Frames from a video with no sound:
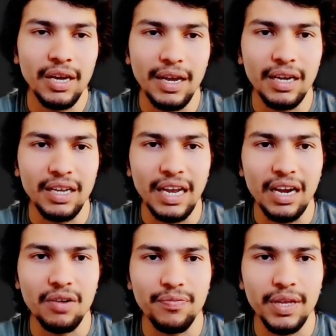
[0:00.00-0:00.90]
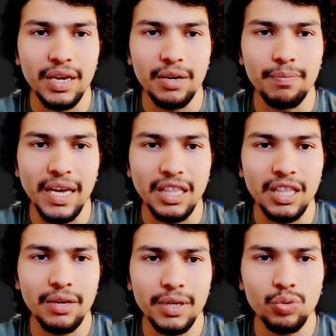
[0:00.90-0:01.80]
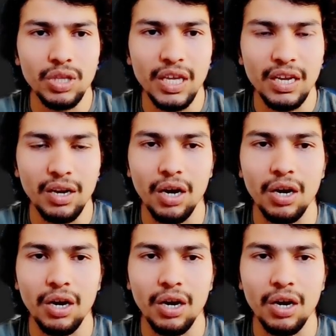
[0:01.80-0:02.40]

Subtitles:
and cannot be read by CV2, then